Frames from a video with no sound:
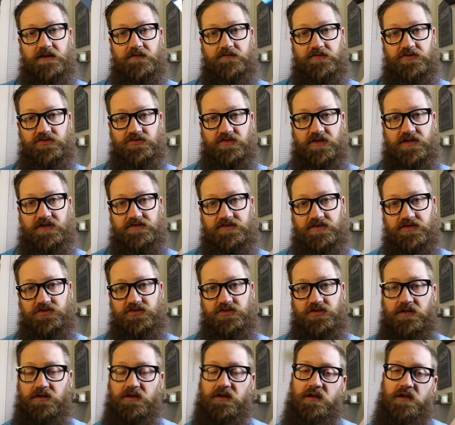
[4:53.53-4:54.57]
of the
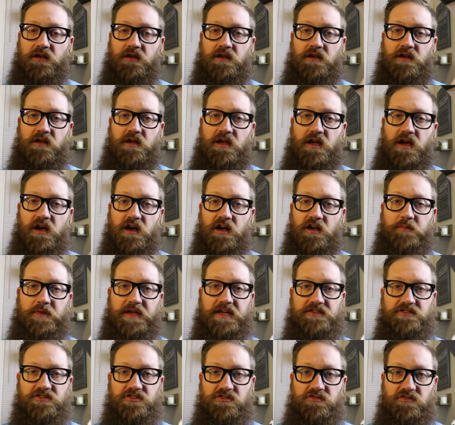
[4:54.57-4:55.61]
transition, I'm going to
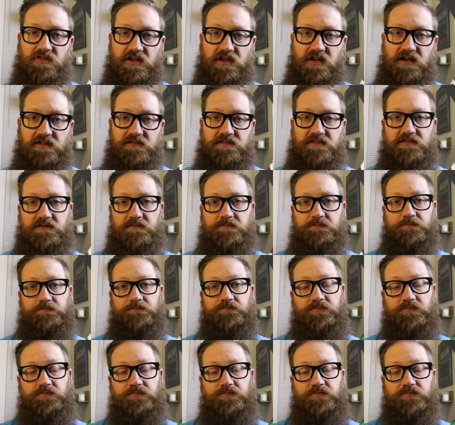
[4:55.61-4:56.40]
make two cuts,